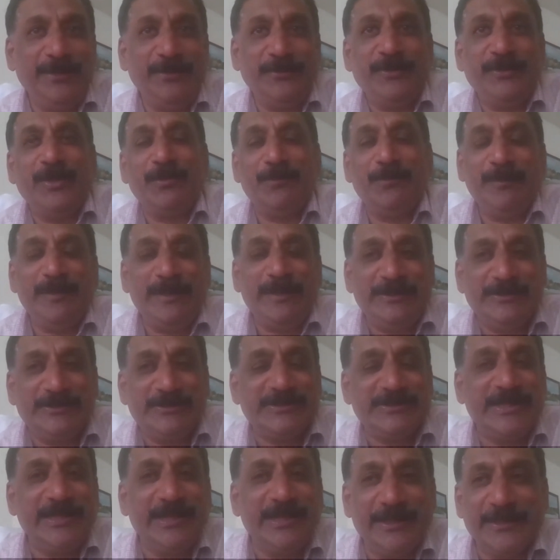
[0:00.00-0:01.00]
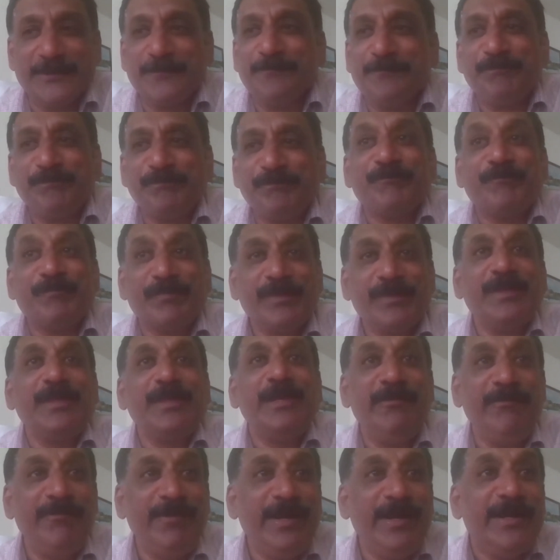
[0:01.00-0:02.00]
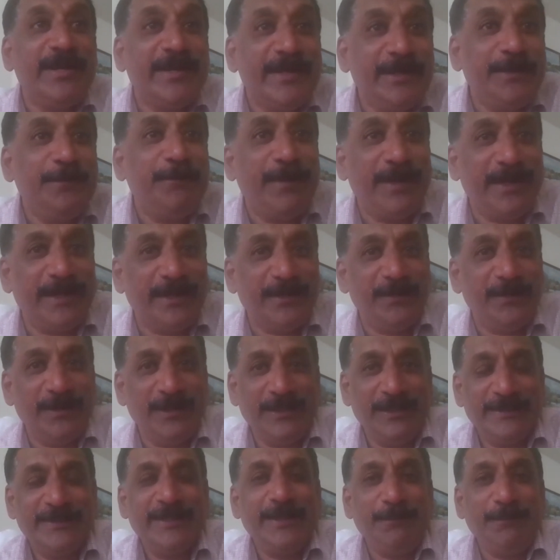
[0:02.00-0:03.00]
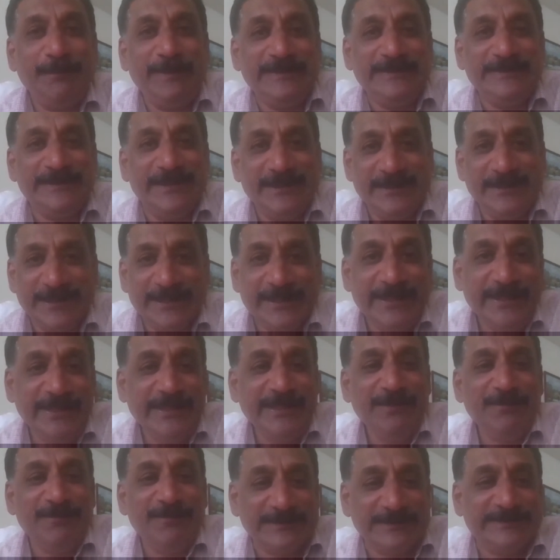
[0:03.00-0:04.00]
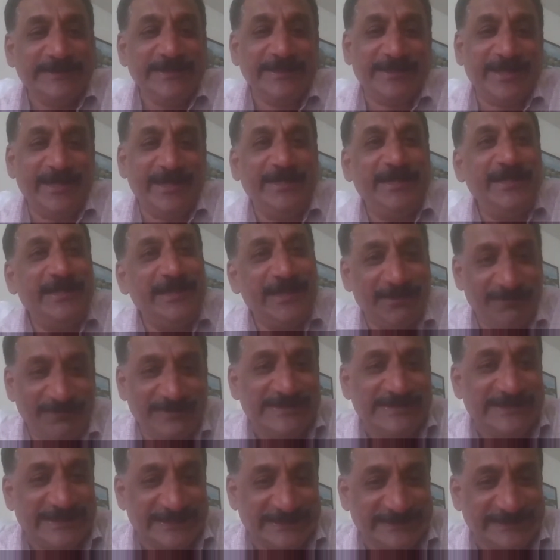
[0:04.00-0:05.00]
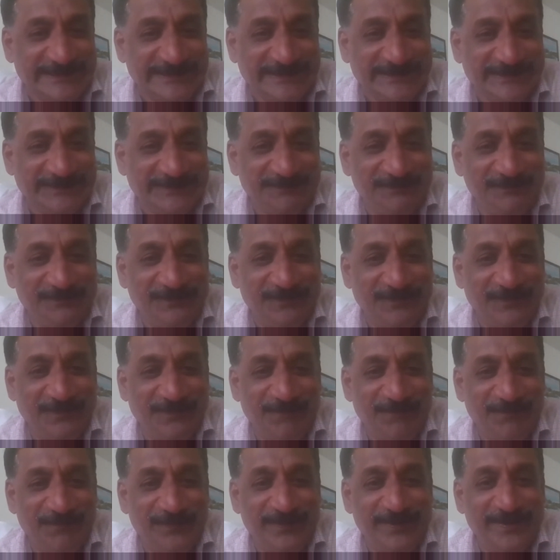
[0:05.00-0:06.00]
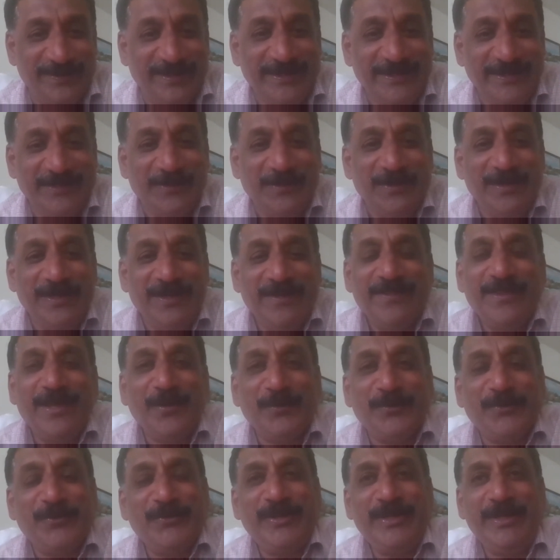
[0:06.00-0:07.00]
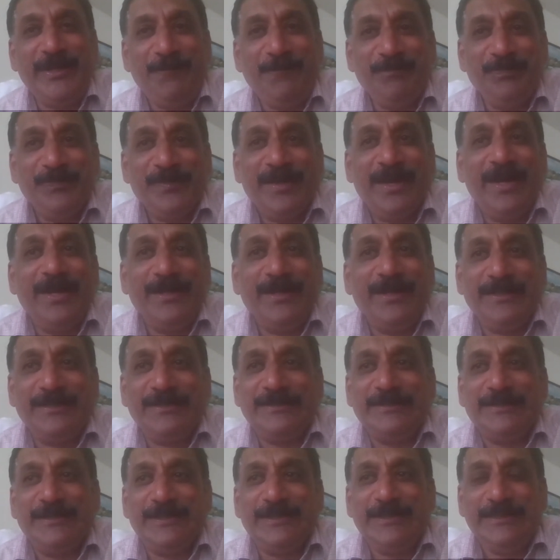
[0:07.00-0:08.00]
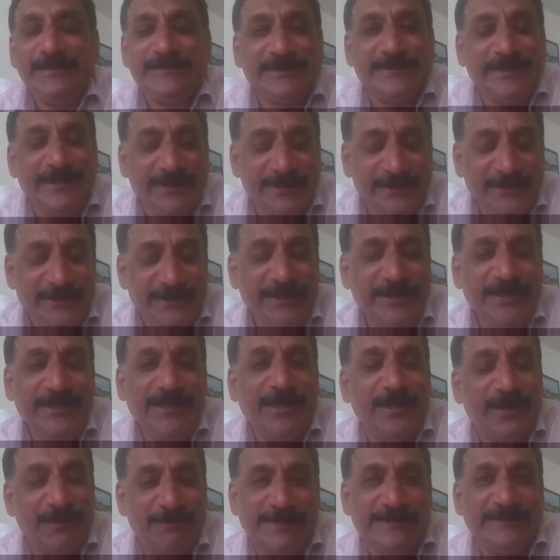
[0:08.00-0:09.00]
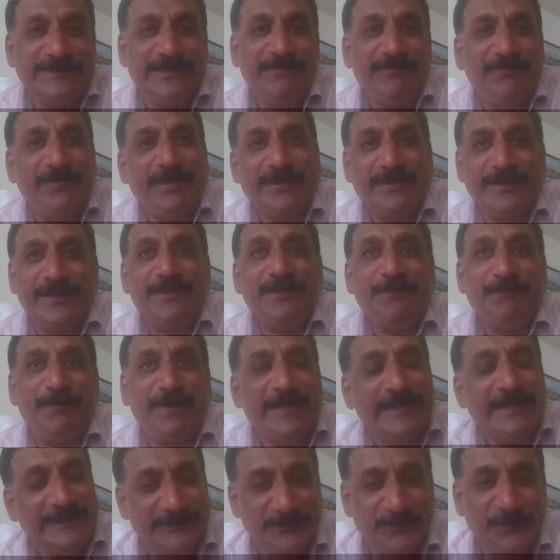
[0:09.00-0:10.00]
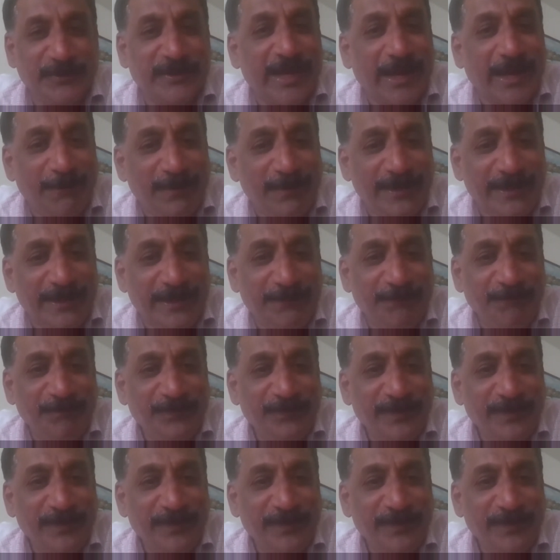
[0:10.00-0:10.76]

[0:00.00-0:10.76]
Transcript: You normally used to say like a well-read man. That means reading was the criteria of his success, right? Now today, and his reading always reflected by his vocabulary.